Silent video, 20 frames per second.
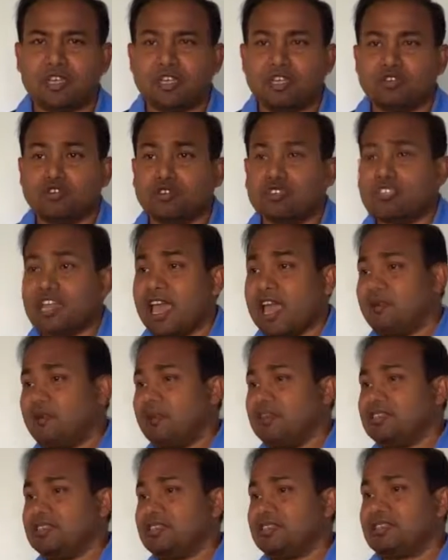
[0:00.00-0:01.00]
So SAP
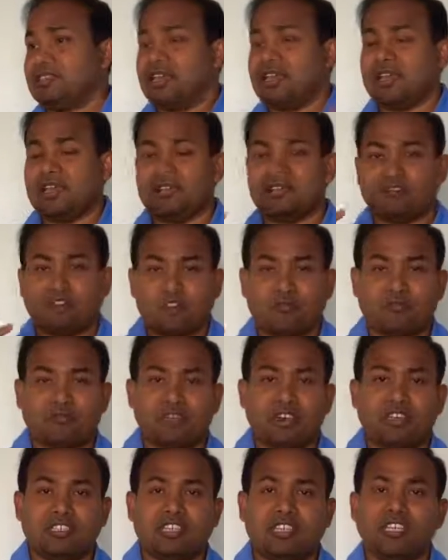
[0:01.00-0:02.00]
as a
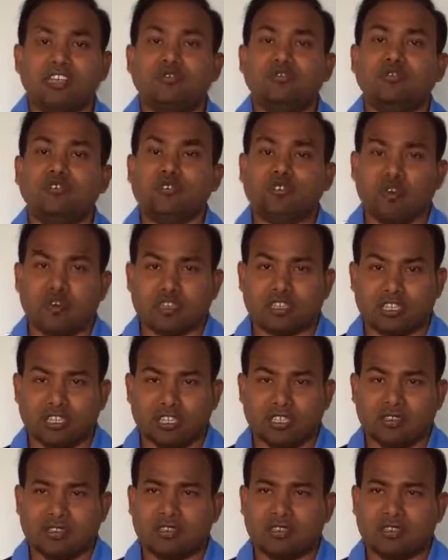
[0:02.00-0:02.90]
software is a huge costly.